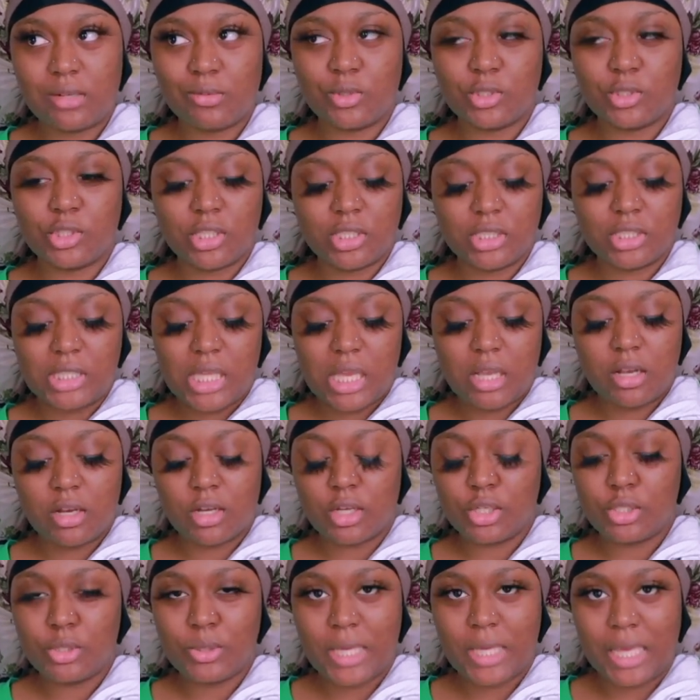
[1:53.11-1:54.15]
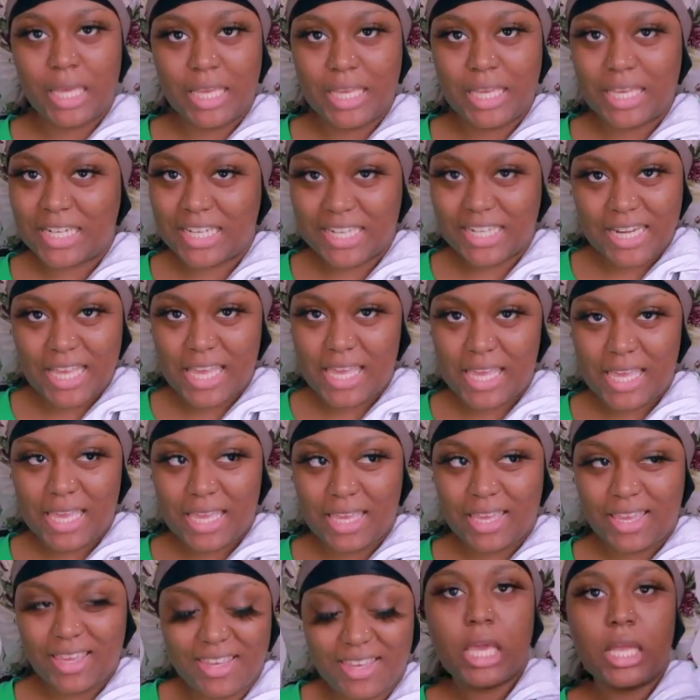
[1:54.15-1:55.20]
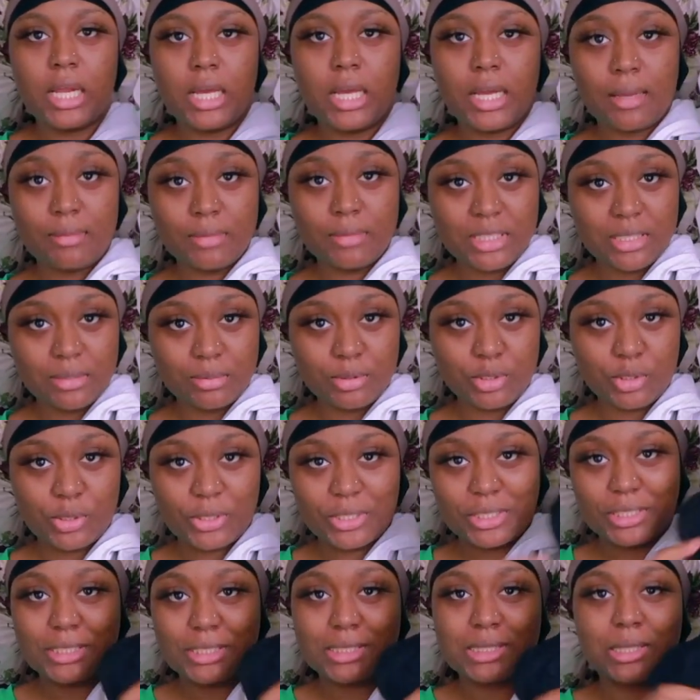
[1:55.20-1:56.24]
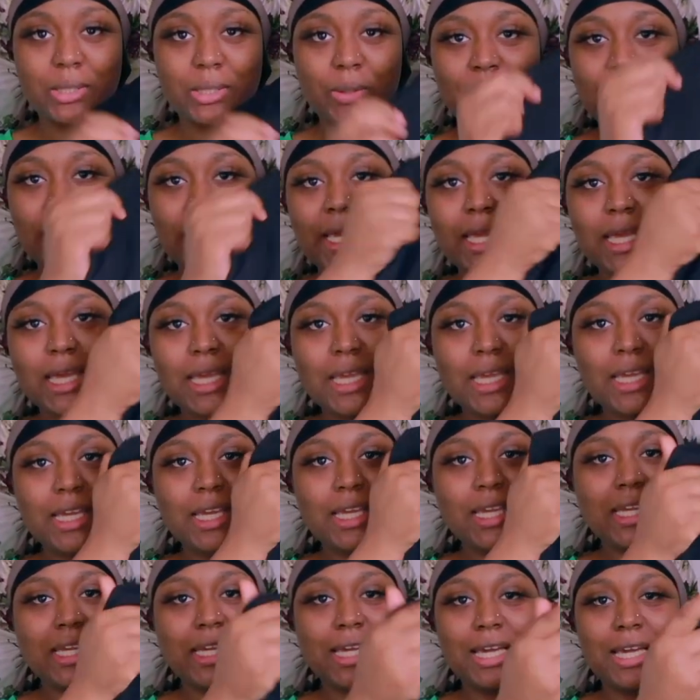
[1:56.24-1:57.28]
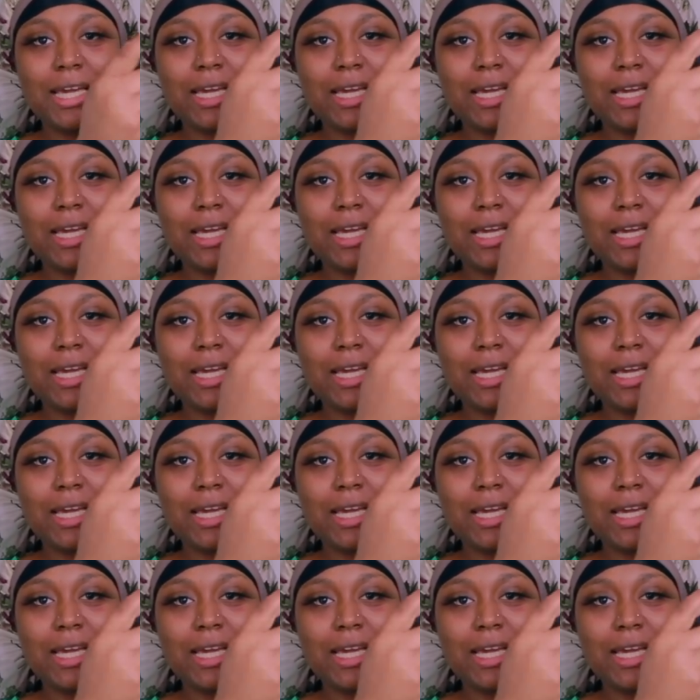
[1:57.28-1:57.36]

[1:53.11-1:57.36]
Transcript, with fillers: don't want y'all to say, girl, you can't get in it. And I got me some shorts. Okay.